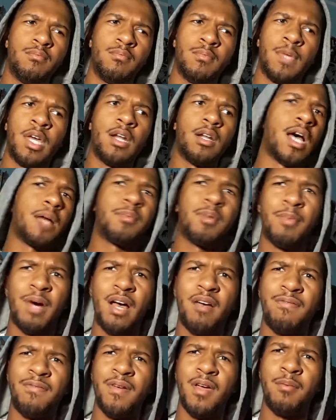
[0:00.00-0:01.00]
get adopted
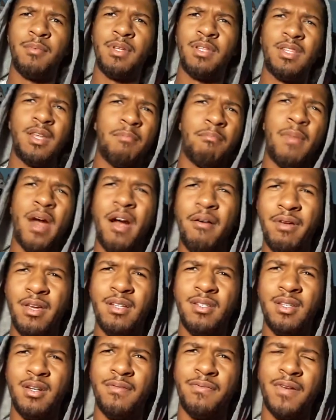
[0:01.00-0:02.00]
by a family and then
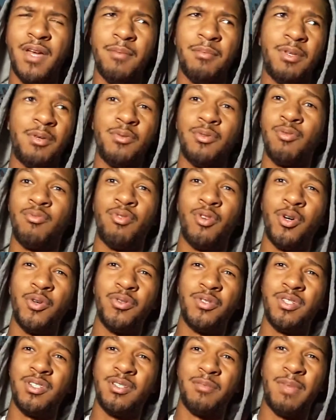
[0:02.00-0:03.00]
marry into the family. It was
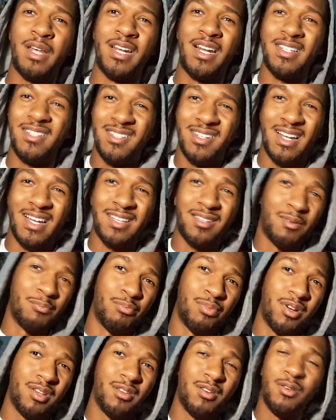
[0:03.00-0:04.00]
gross because I'm like, that's like
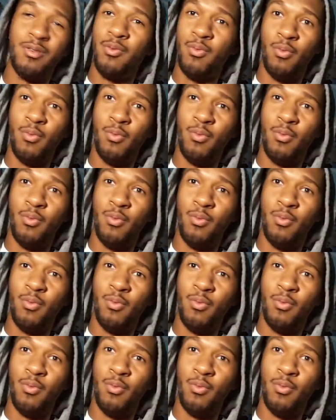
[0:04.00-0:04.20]
your brother,